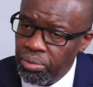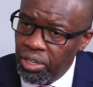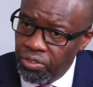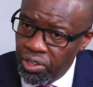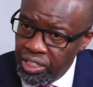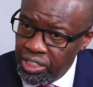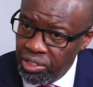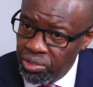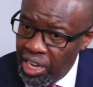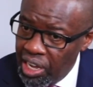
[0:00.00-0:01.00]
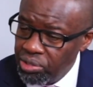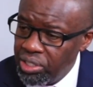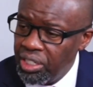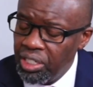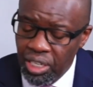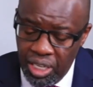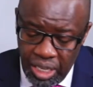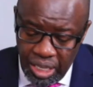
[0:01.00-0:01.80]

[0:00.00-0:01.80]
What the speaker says: we are focusing on housing,